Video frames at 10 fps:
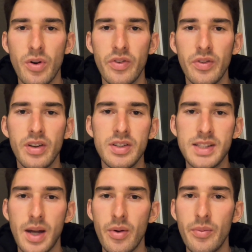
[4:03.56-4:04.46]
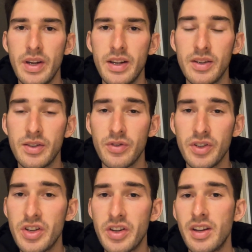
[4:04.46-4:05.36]
with summer being
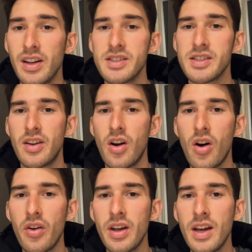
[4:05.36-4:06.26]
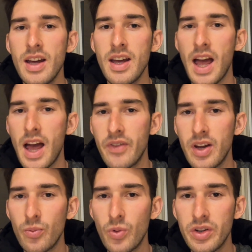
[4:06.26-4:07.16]
ridiculously hot and
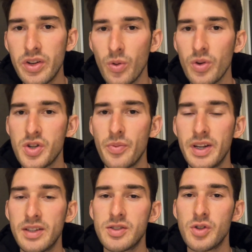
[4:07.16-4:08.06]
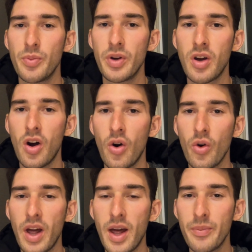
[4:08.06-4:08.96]
then winter also being super
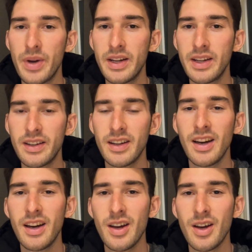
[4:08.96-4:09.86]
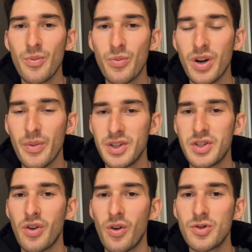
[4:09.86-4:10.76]
cold, and meaning pretty much
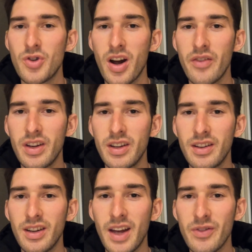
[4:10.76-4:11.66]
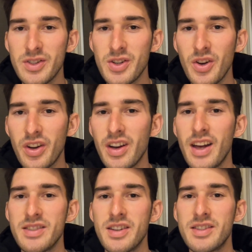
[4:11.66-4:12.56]
no driving at the circuit
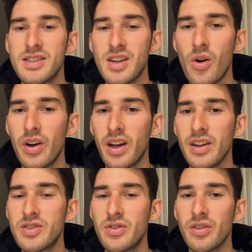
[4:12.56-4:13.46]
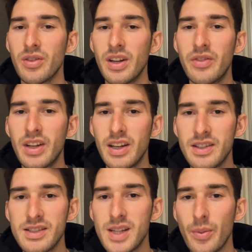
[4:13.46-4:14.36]
as it's snowing, unless you're living
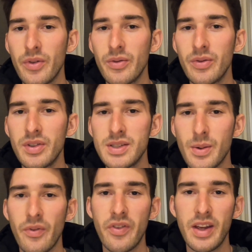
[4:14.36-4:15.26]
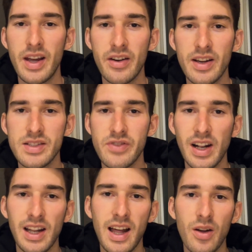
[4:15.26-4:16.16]
in some of the areas that
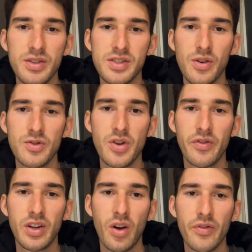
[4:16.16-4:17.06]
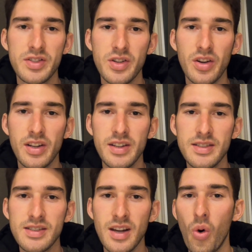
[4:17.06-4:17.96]
allow snow drifting on the
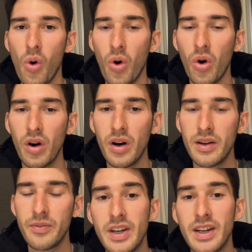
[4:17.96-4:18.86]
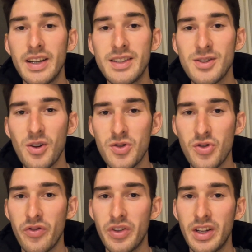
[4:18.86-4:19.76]
circuits, or the snow
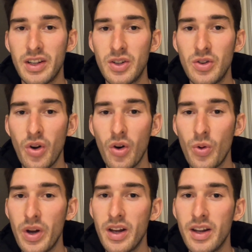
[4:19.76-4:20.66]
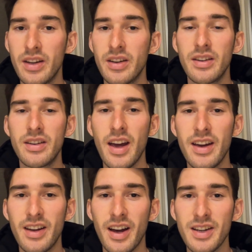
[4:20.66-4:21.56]
drifting where in
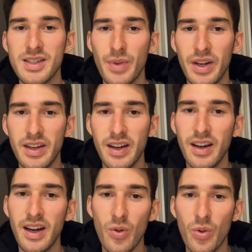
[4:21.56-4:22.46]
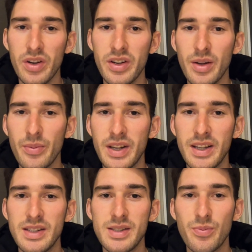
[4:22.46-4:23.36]
K cars. But yeah, the winter
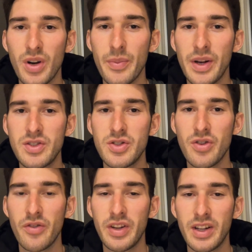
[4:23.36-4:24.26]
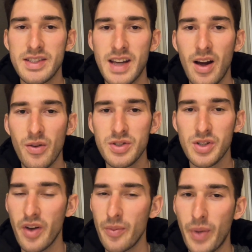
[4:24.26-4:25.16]
means pretty much drifting is out, so
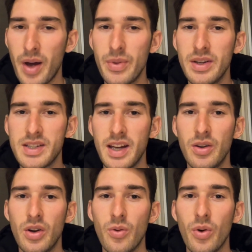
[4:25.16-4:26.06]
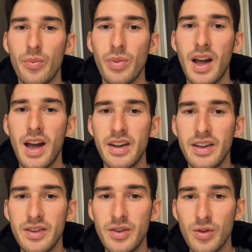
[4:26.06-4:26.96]
that might be something you're going to want to plan
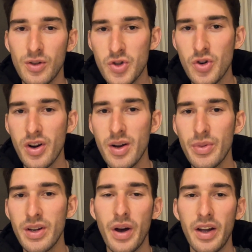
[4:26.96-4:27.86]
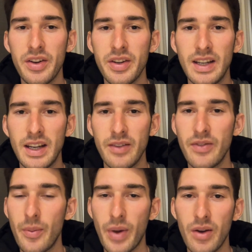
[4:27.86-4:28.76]
into your trip. But yeah,
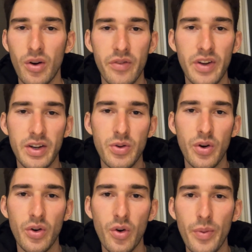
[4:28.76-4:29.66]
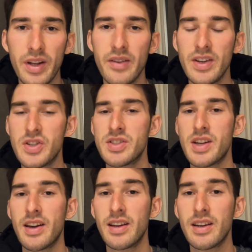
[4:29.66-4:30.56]
that might not affect you at all, but yeah, that's just
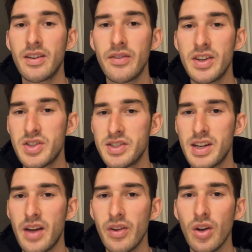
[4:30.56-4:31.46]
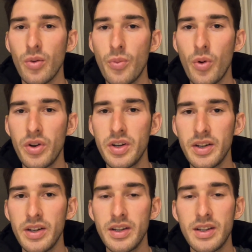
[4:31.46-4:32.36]
another little point
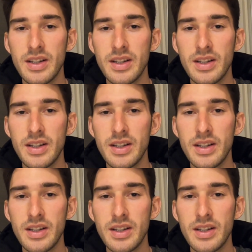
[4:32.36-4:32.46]
to